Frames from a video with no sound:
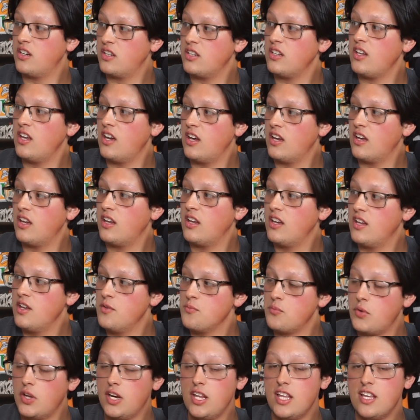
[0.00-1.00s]
yeah.
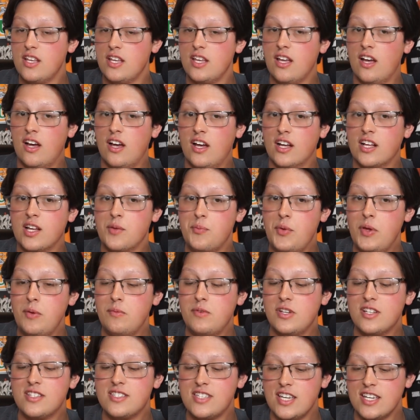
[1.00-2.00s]
But it, Khabib
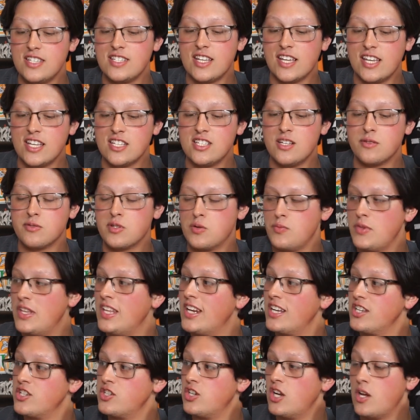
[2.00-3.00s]
did say, he's like, Islam's gonna be the
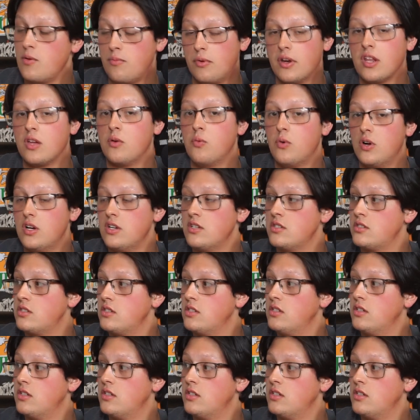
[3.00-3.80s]
next champ, and he was.